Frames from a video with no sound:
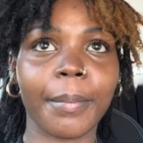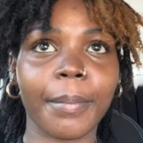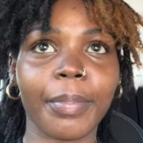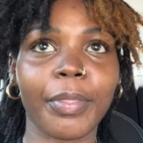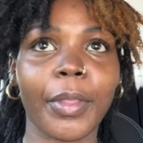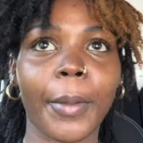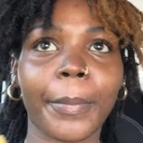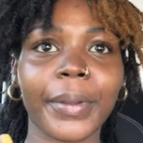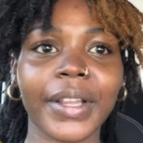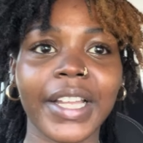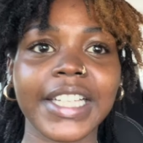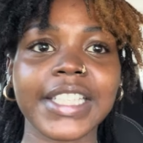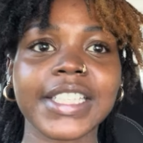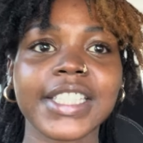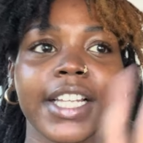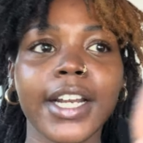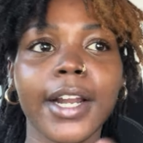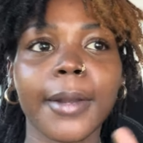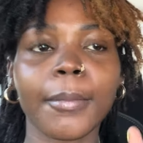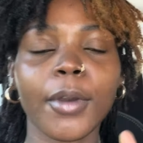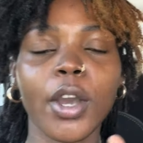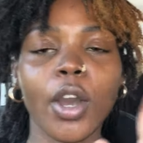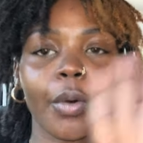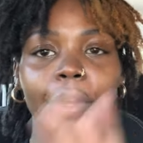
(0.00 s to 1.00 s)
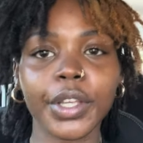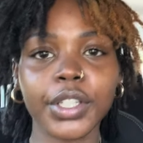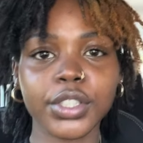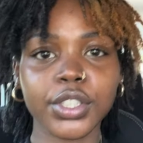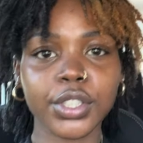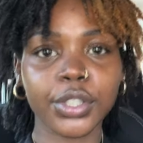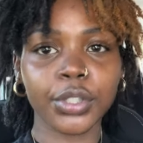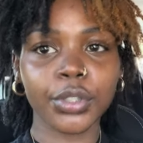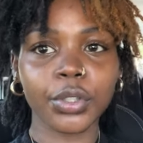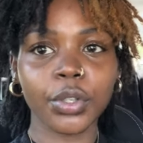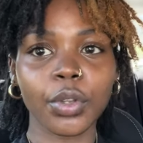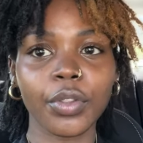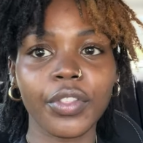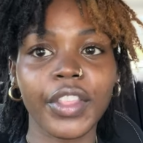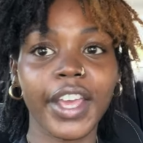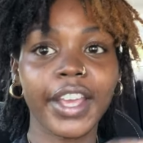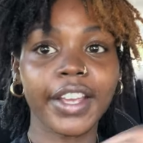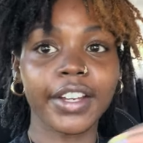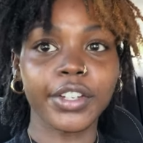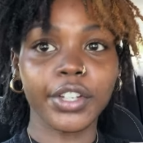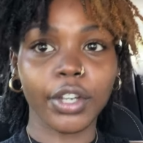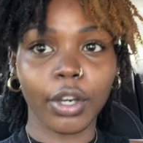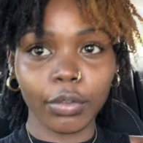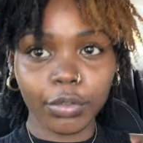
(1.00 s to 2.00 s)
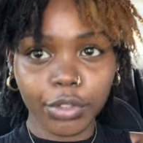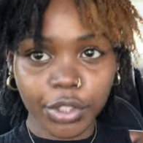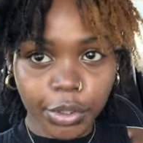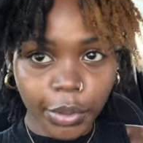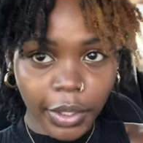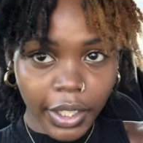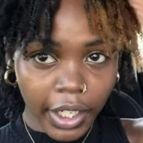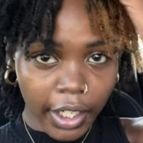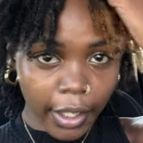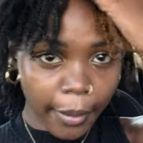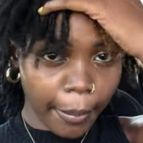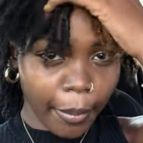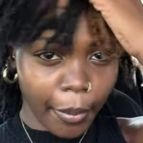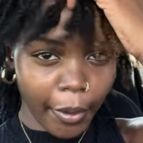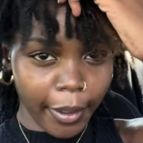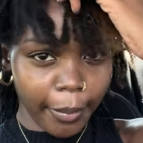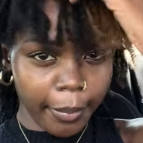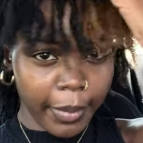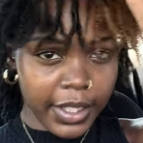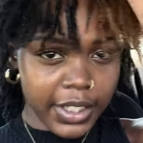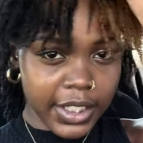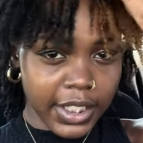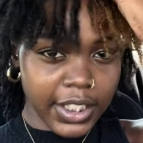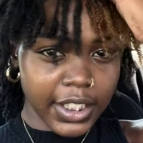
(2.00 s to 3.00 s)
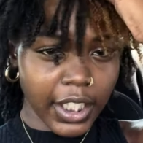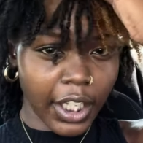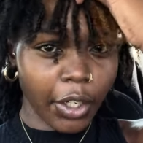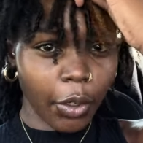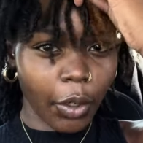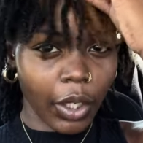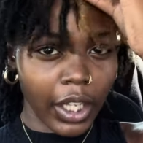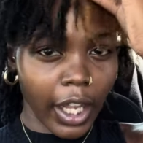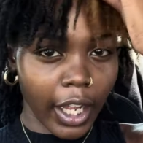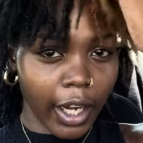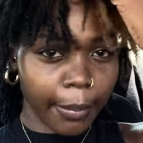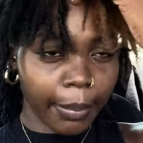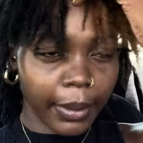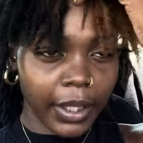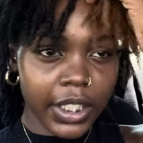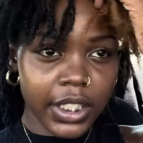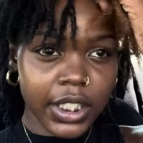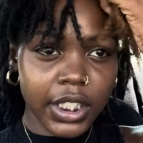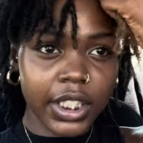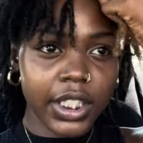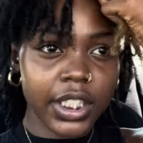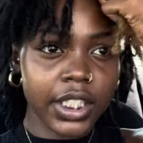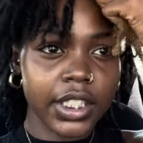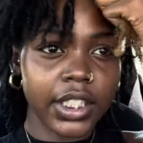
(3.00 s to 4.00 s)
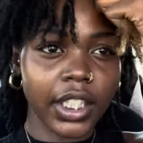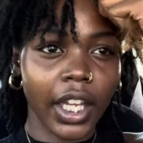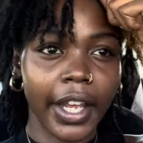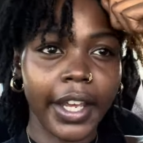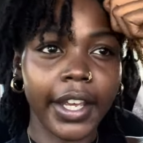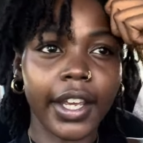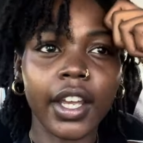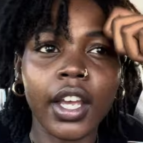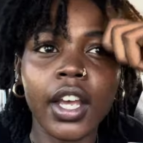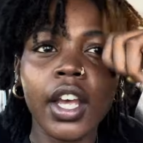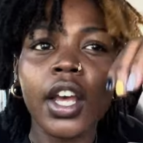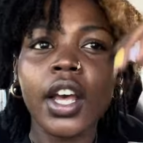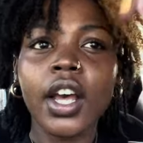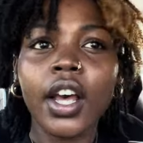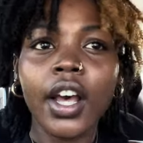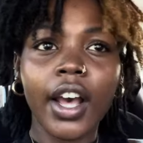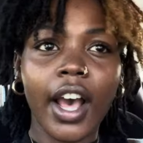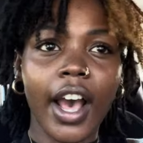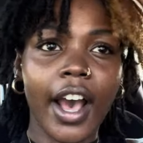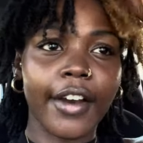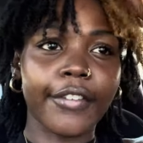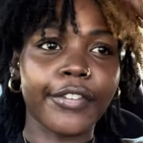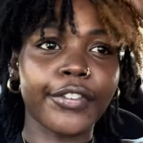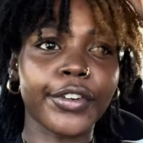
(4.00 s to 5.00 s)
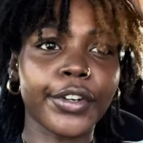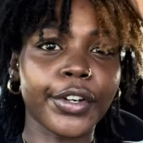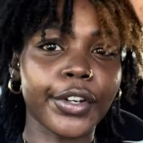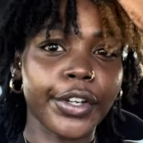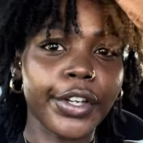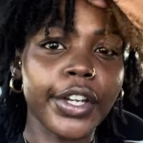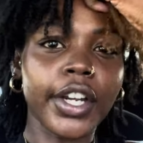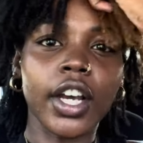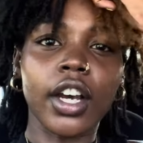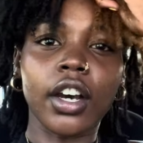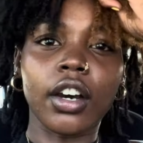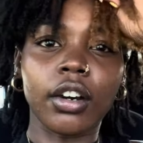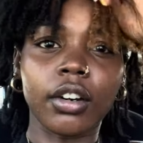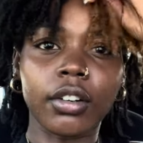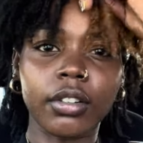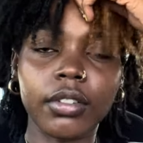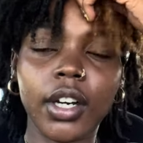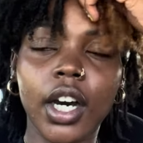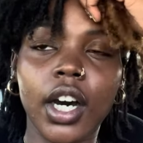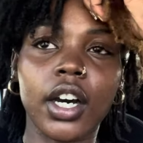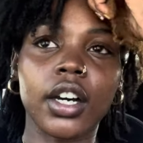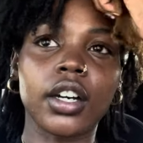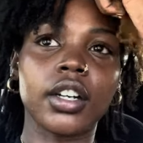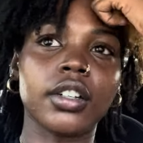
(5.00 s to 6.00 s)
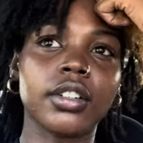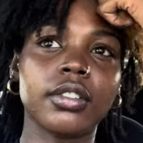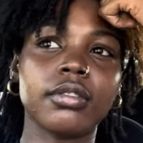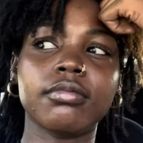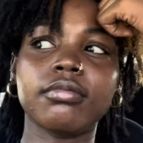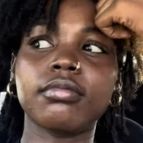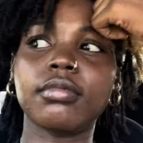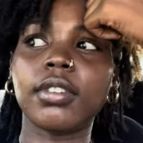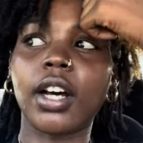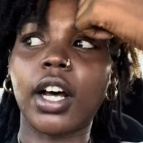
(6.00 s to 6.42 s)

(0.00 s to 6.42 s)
The place that I'm going to, they don't do any appointments because I know a lot of places like after, you know, um,